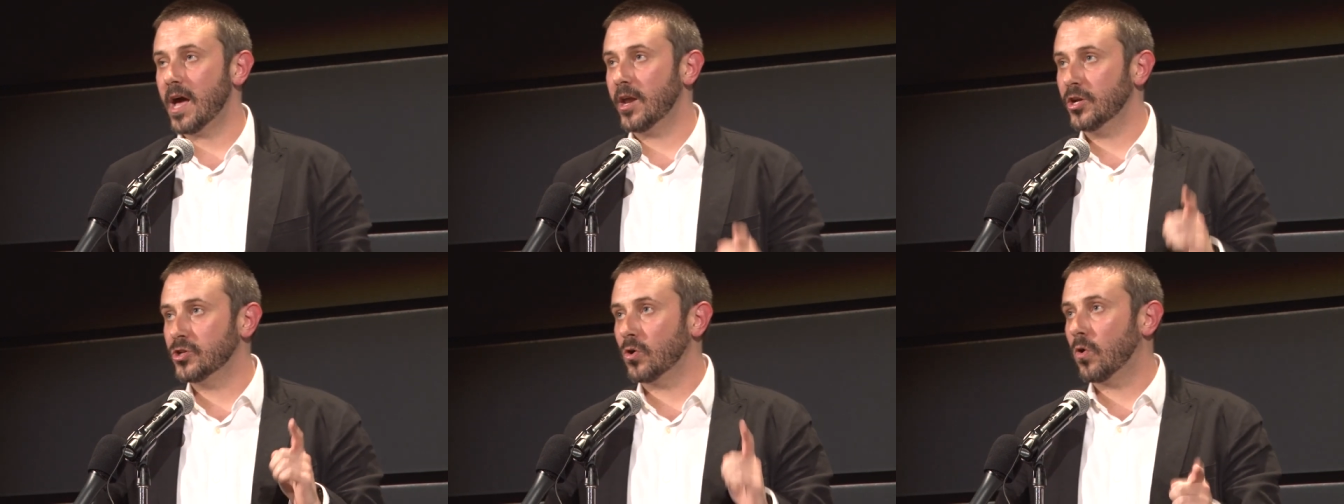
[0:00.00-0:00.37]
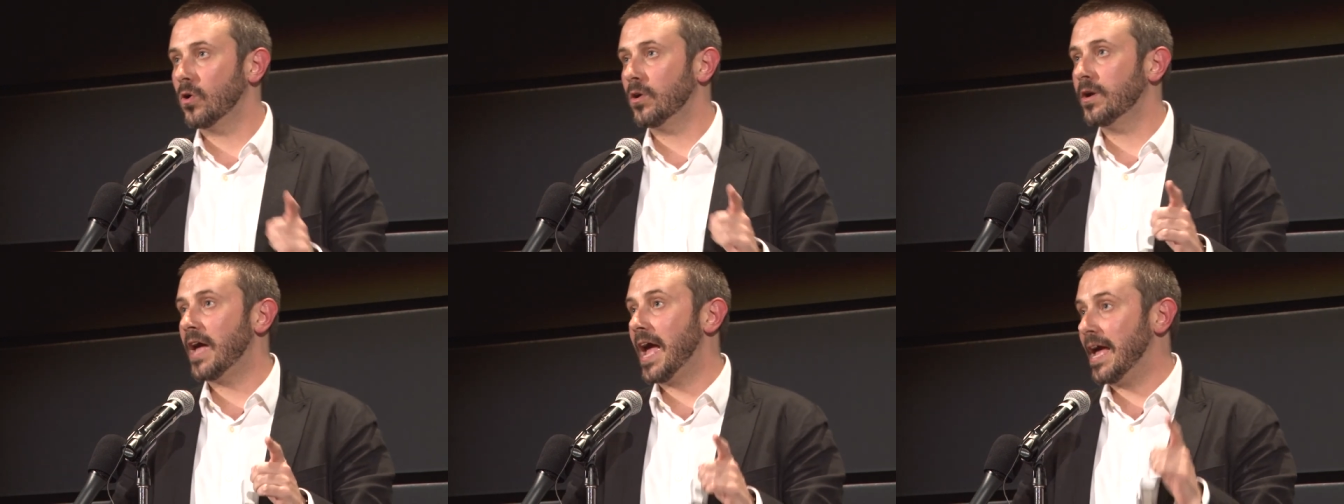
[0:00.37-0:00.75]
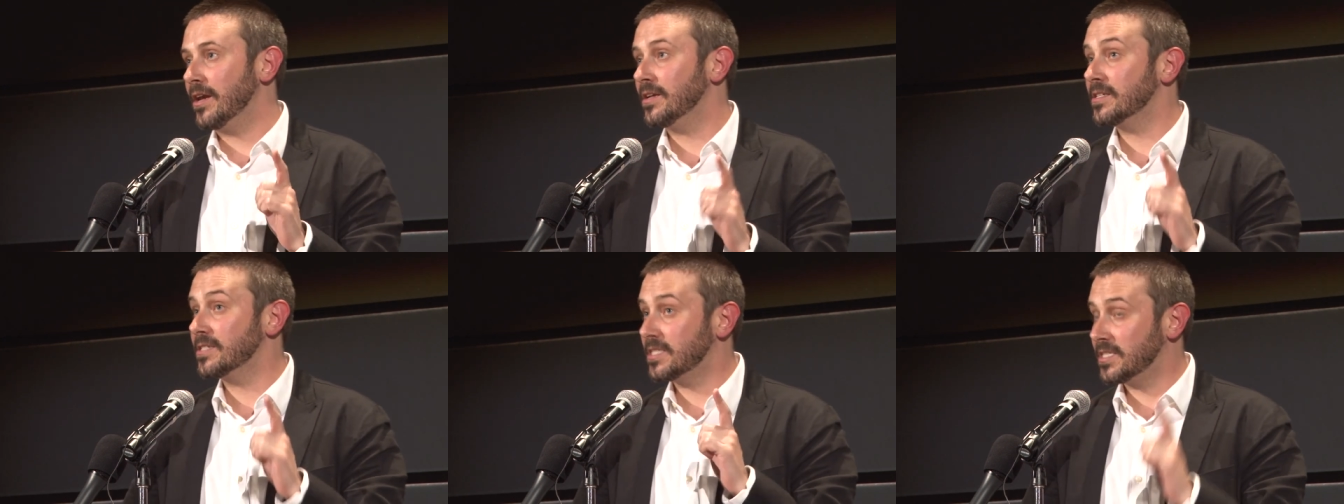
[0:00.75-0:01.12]
and adored
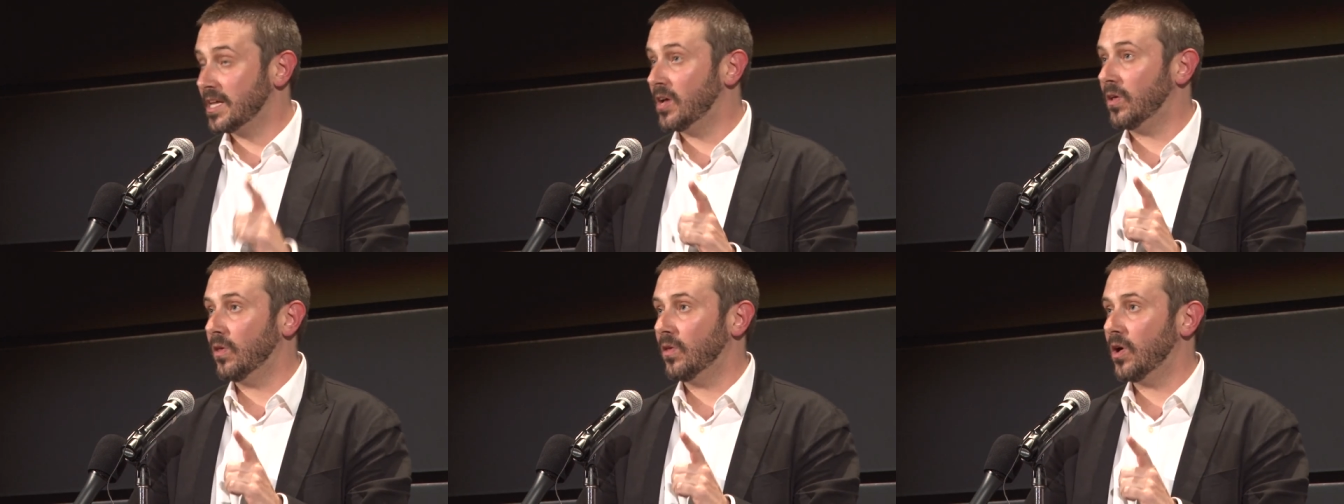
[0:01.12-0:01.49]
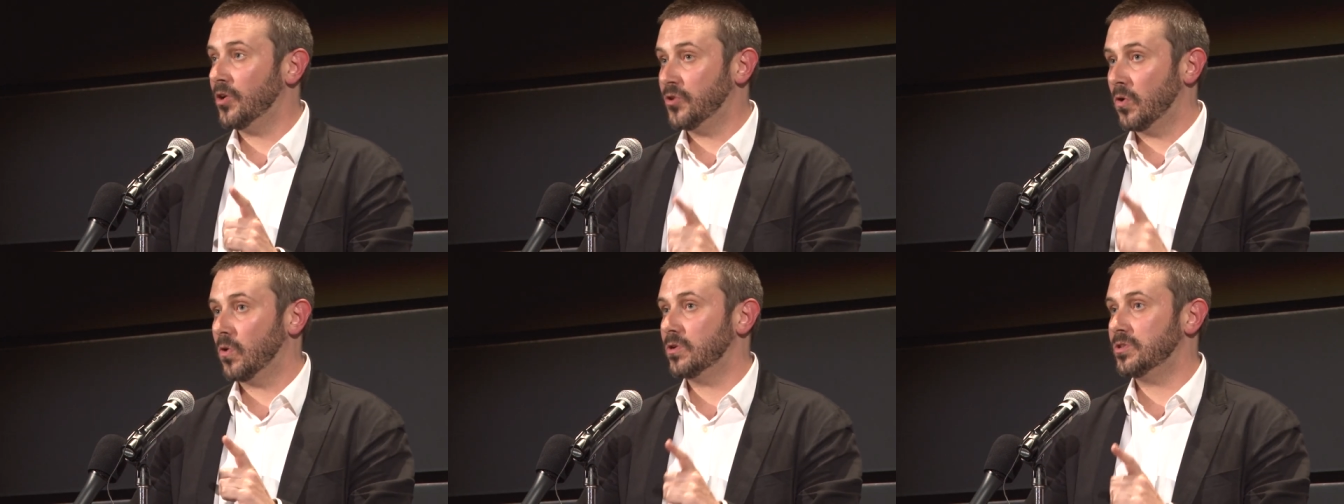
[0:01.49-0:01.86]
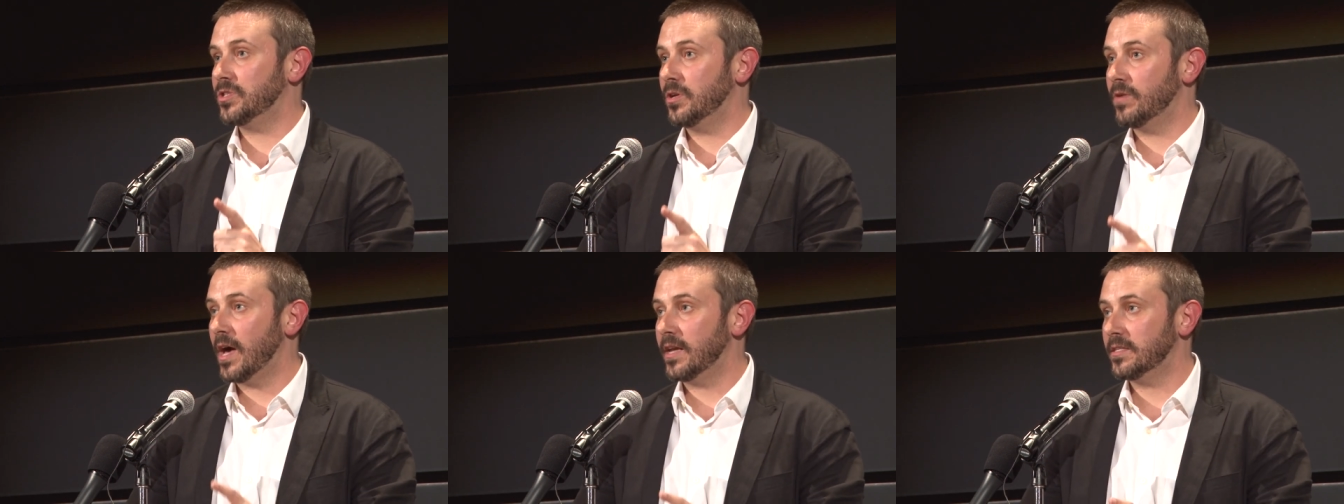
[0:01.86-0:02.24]
and still adores
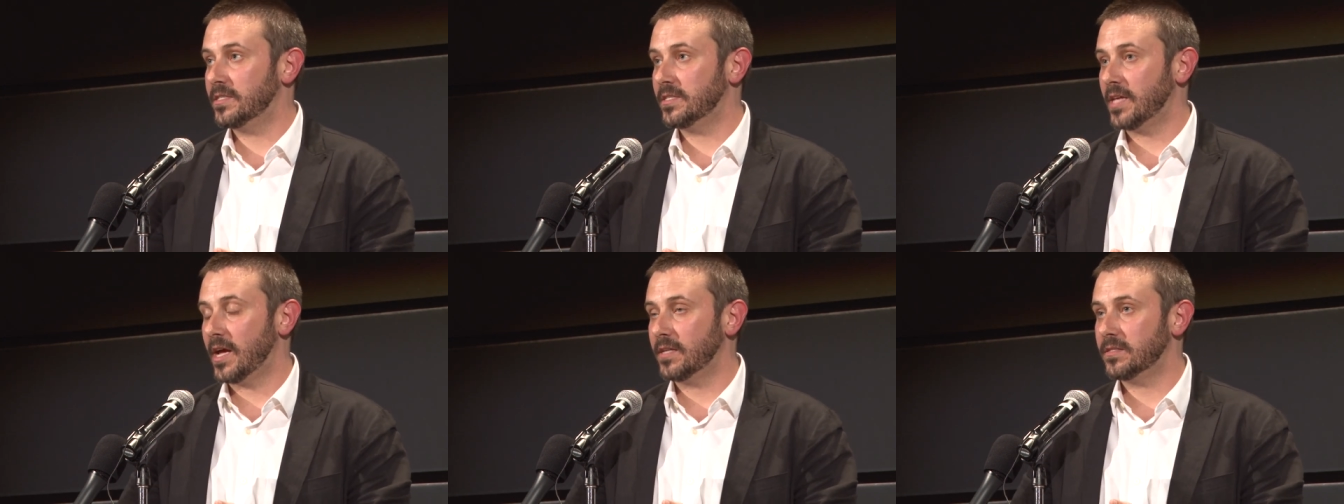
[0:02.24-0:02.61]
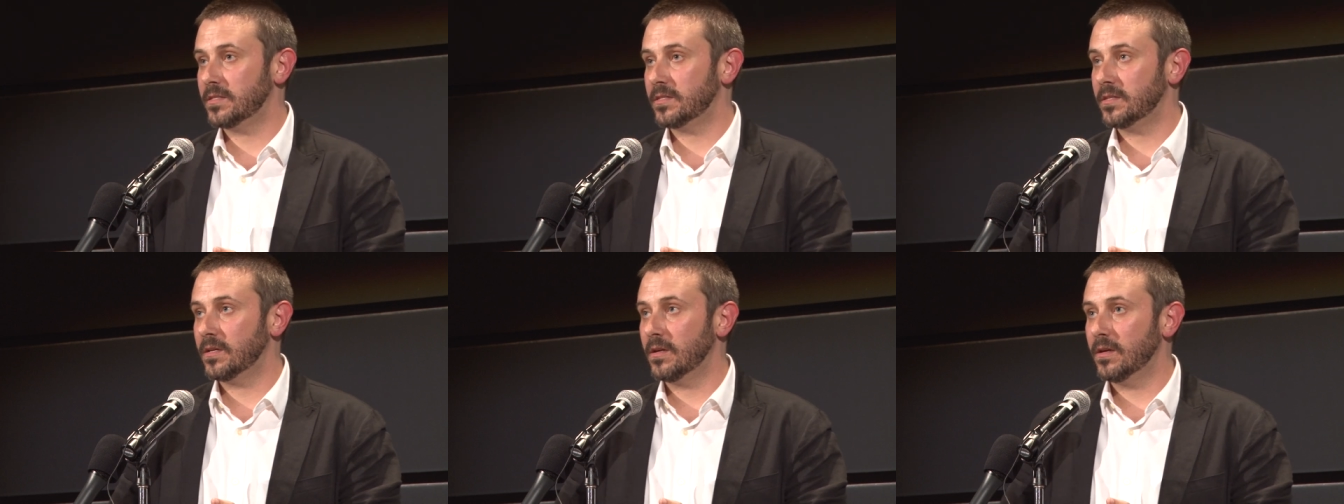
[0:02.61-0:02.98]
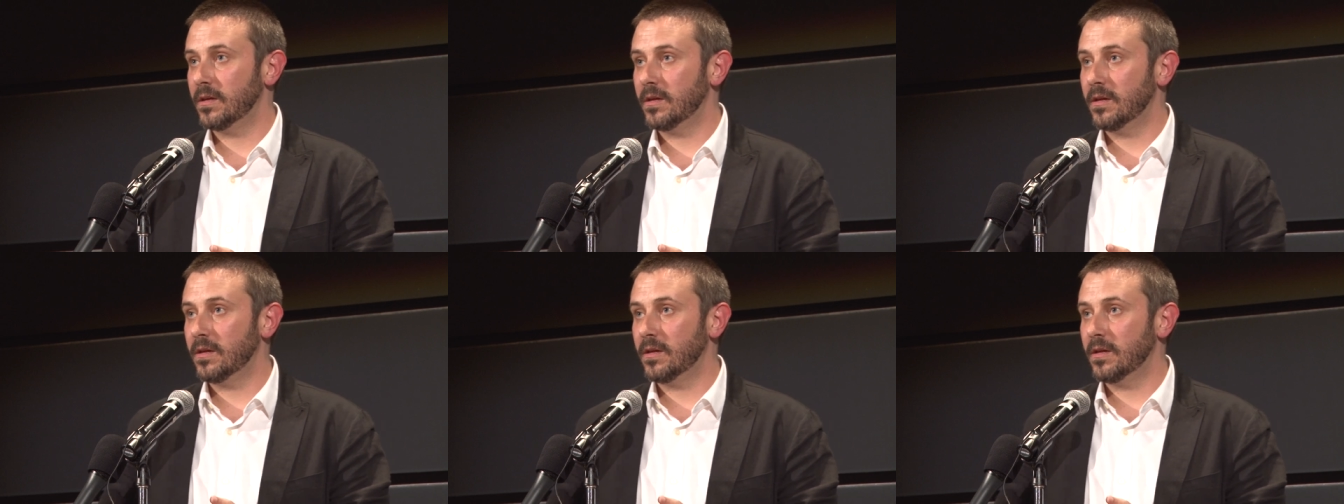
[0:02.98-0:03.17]
the United States.